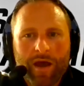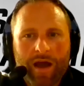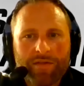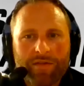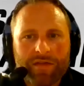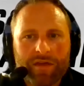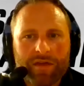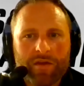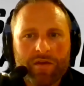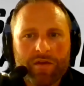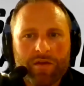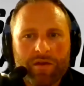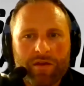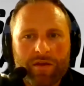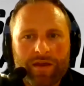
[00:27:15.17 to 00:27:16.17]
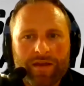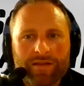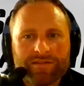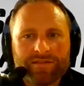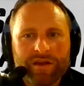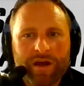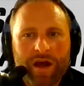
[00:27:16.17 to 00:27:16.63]
I think
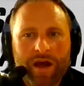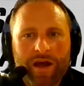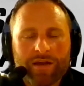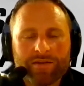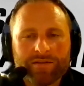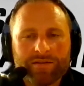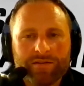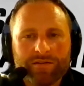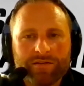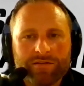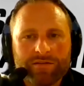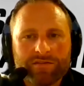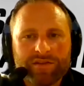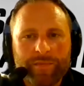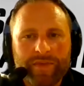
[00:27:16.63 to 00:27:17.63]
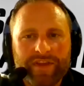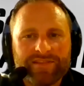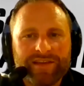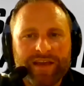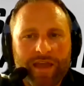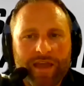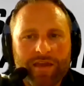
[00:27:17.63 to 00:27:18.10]
it's not to be
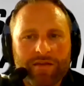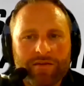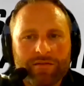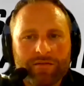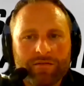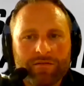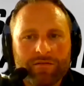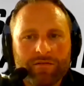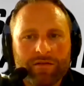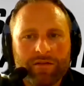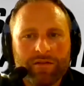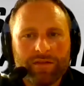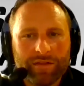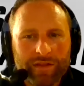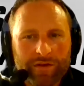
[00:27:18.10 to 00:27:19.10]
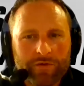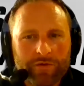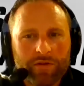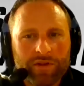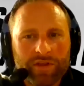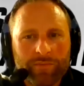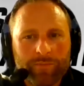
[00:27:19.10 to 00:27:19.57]
taken
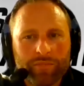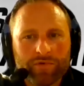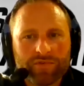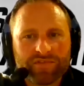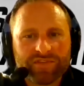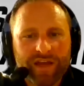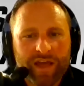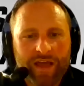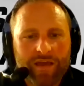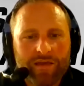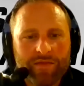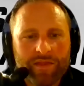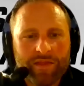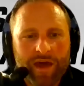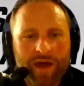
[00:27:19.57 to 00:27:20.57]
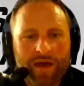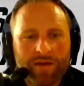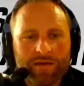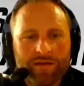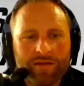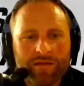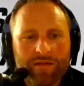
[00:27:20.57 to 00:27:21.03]
literally per se, in that
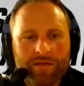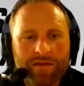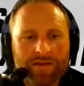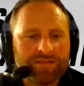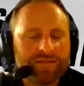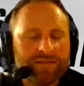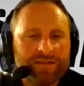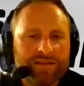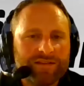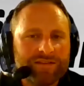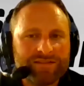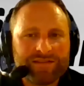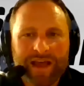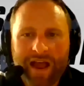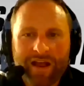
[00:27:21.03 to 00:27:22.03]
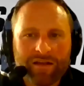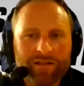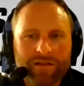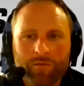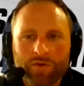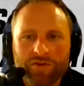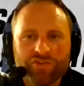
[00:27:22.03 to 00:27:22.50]
this is
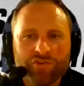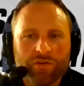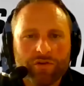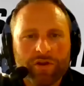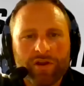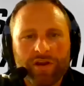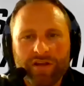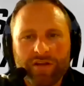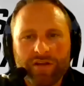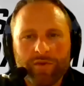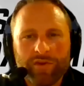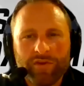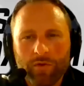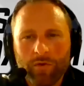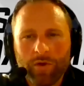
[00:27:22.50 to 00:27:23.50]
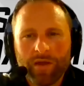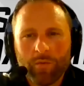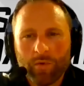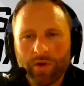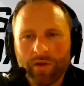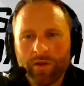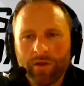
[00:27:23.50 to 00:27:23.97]
exactly what you're going to need to be
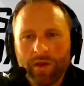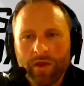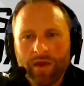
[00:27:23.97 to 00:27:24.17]
doing. We,